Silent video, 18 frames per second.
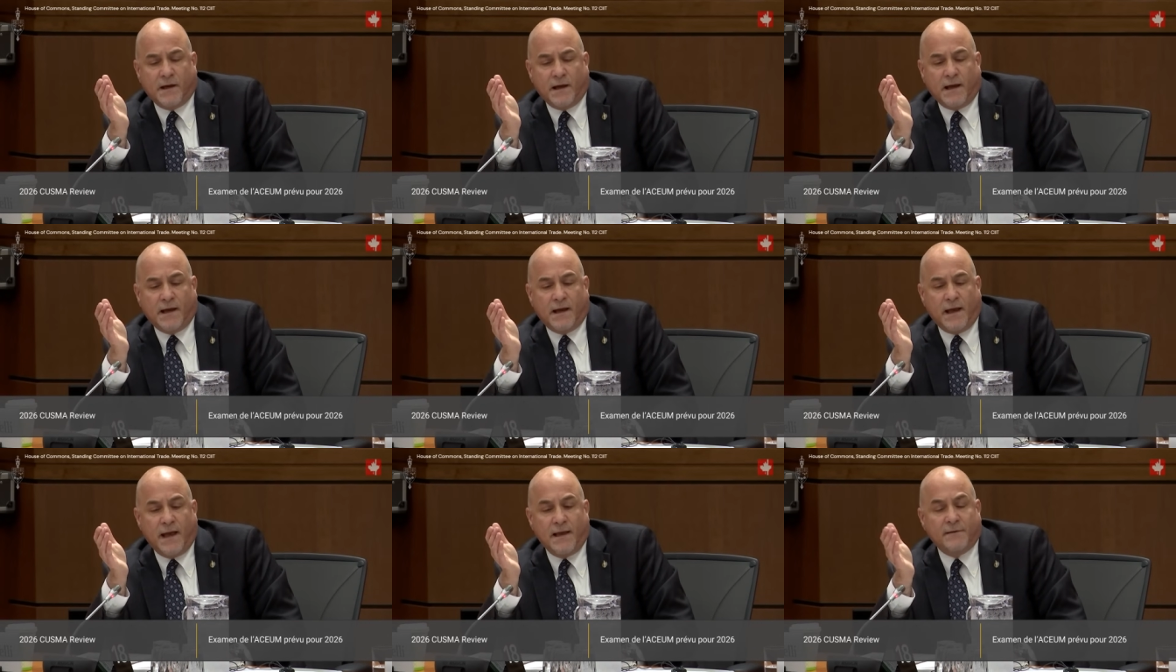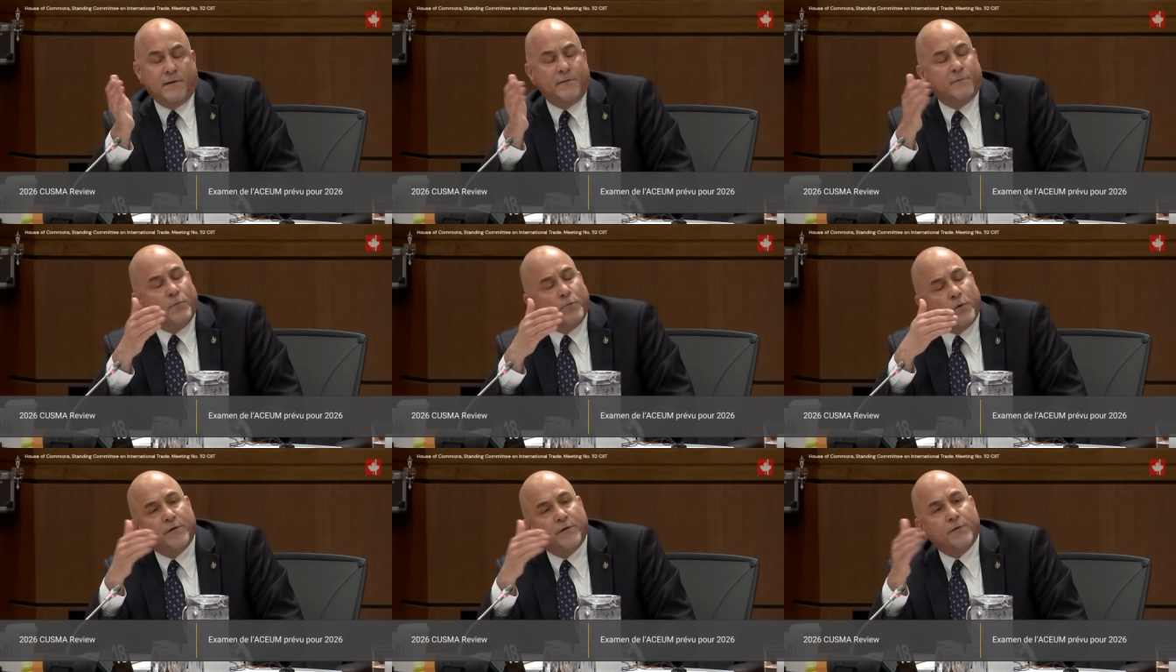uh, and
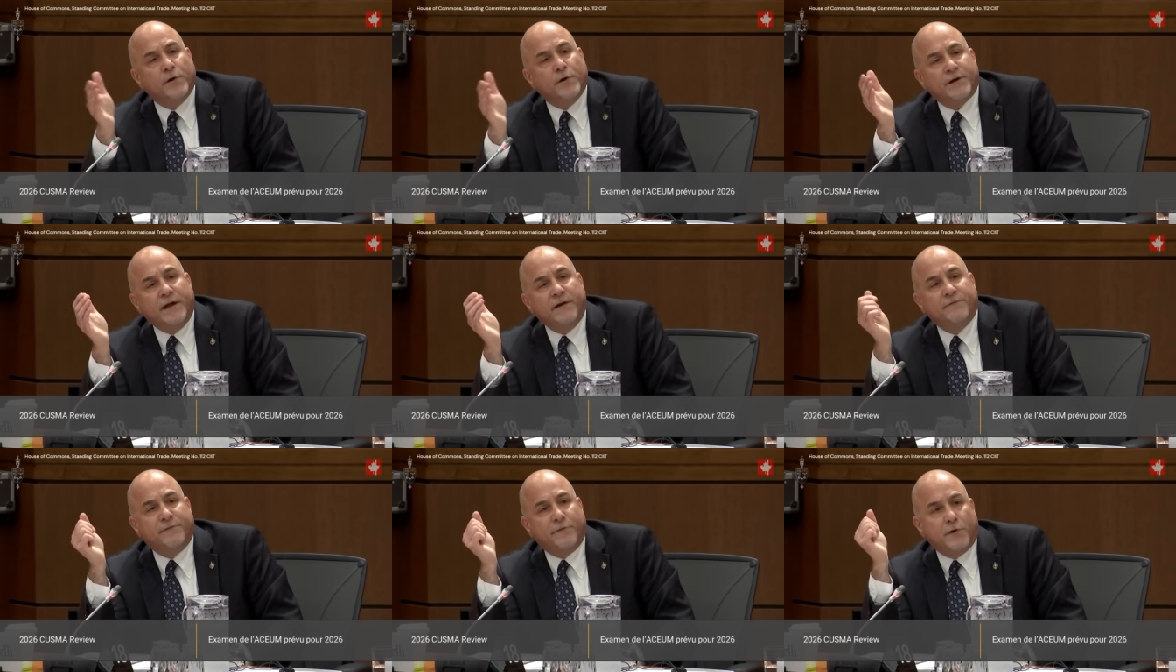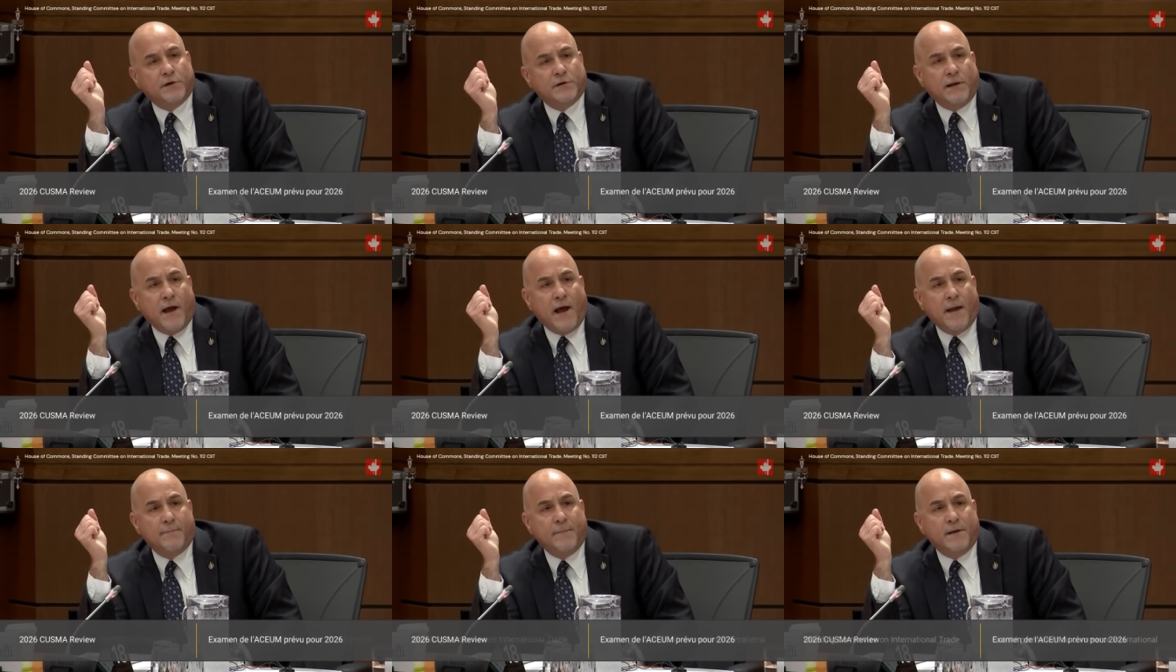we're looking for
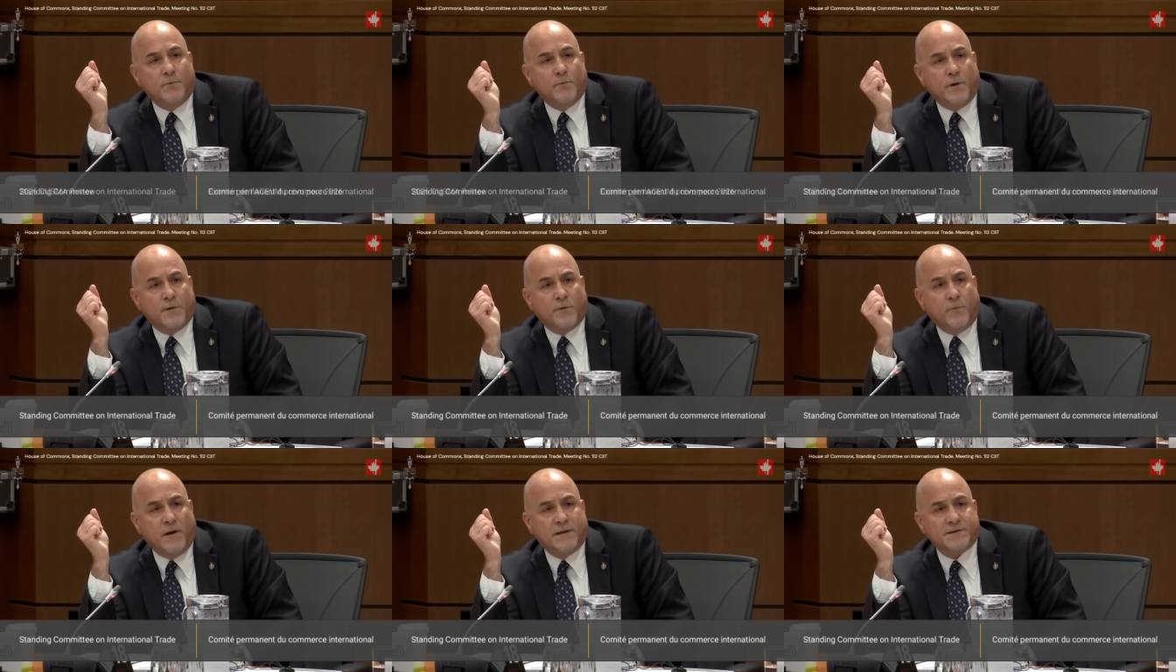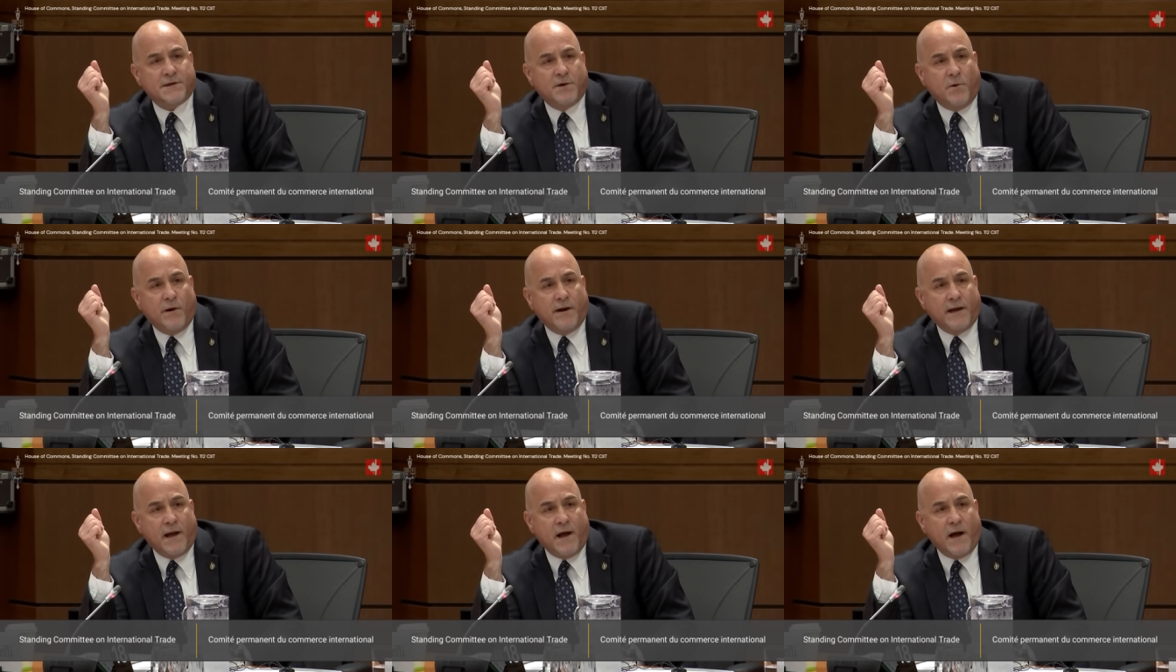alignment with what's
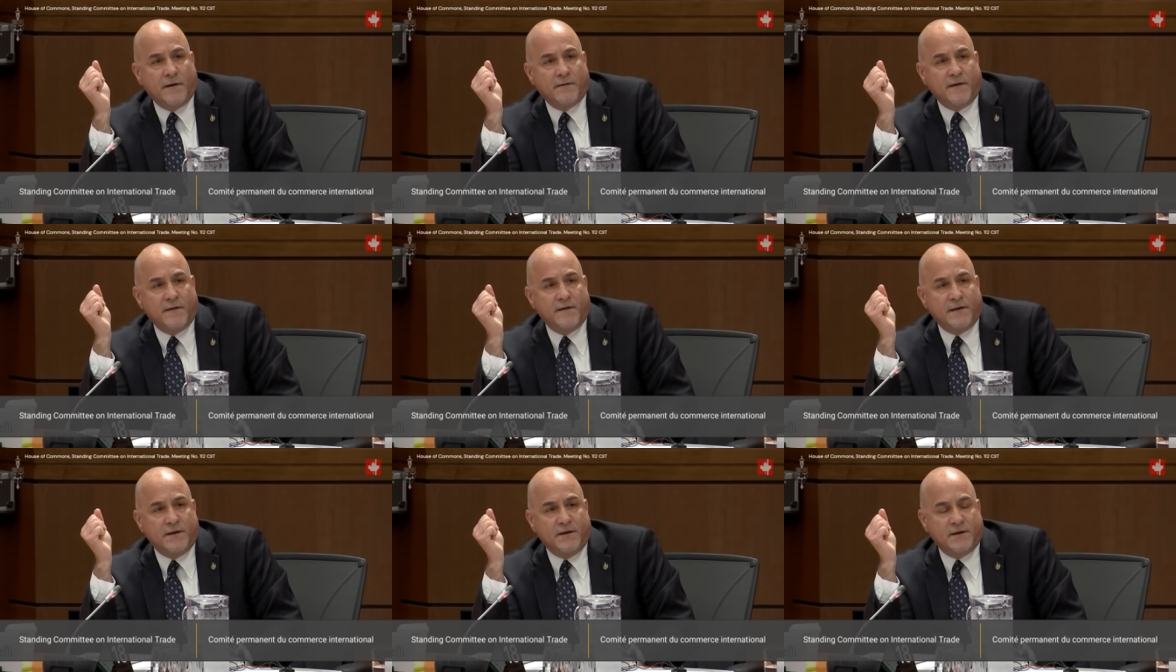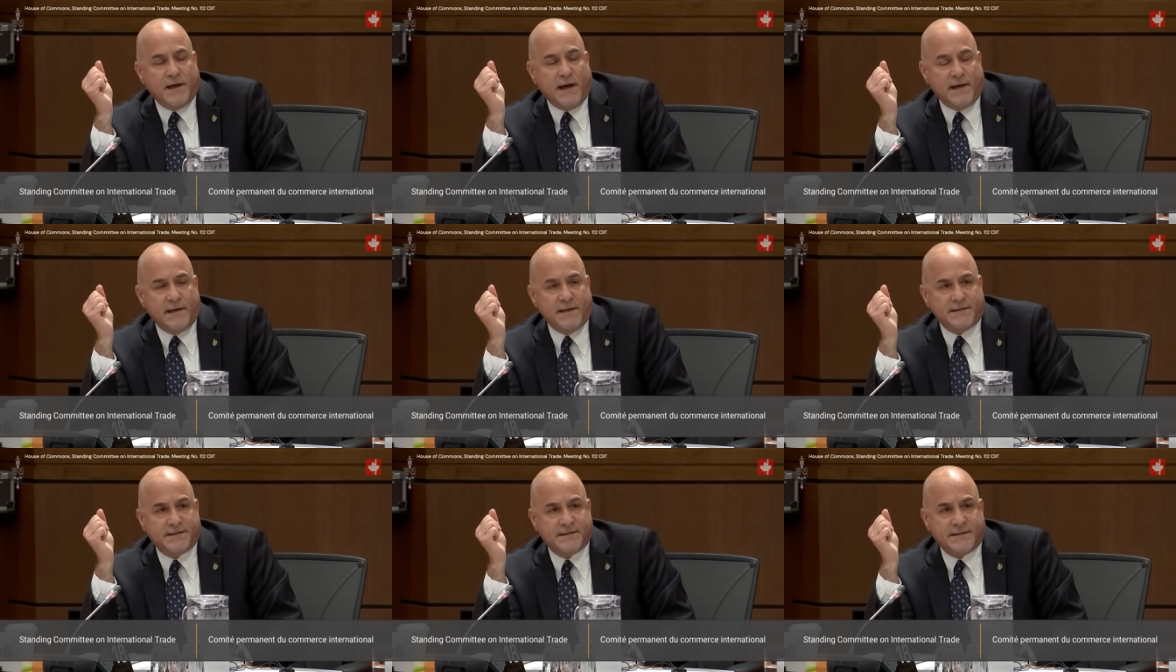going on in the
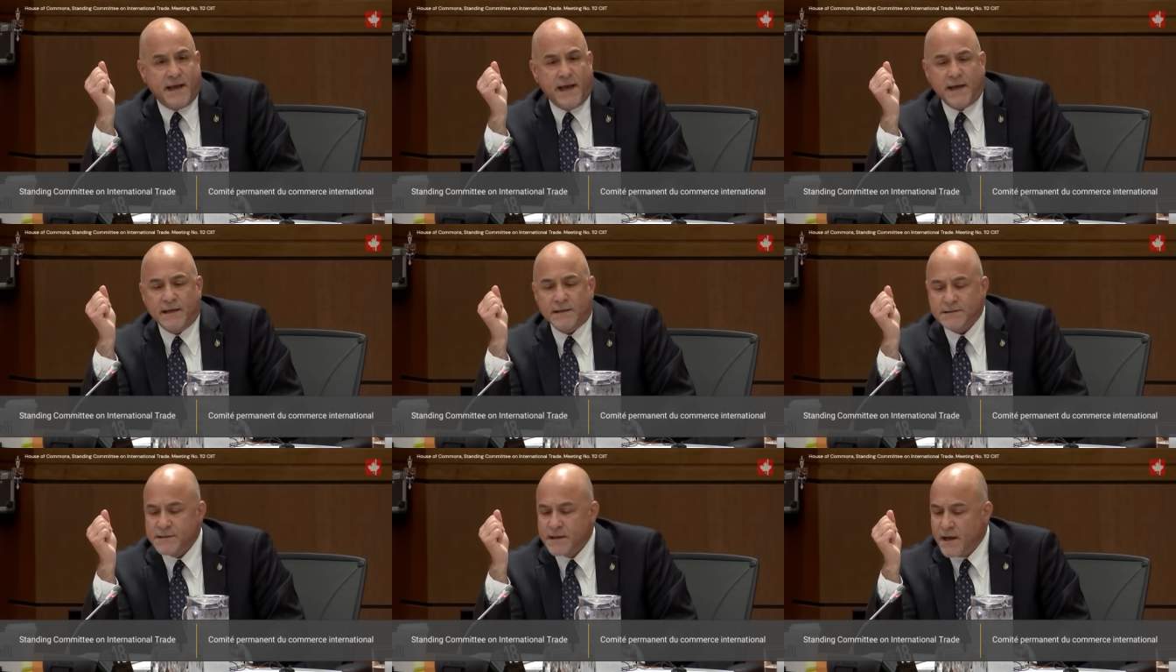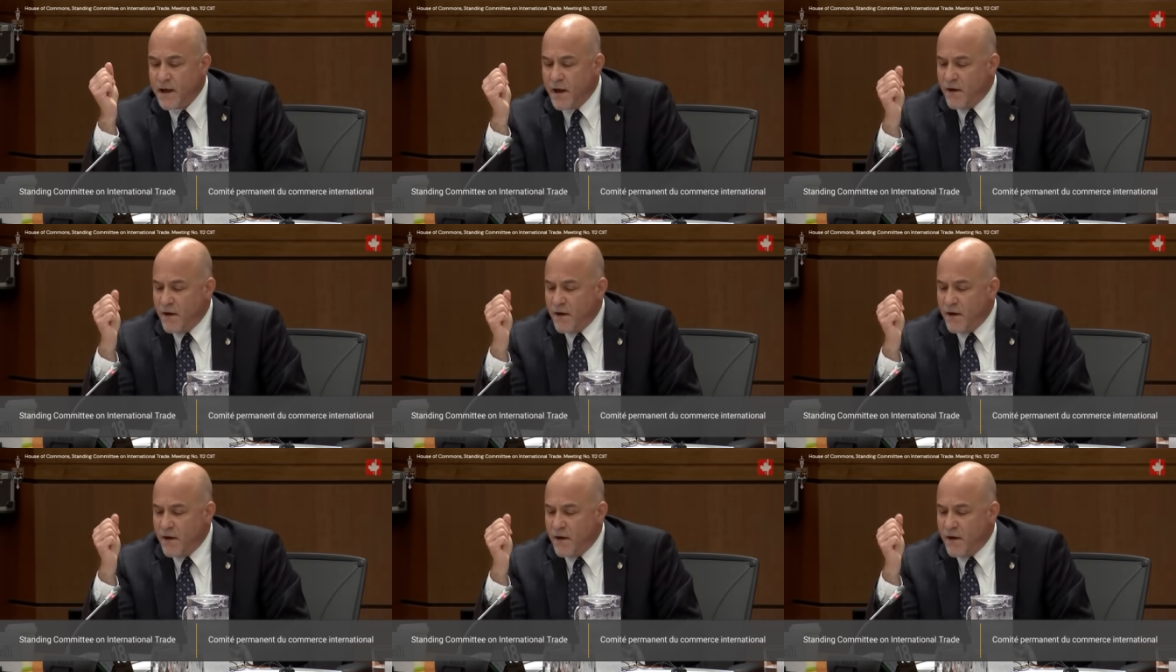United States,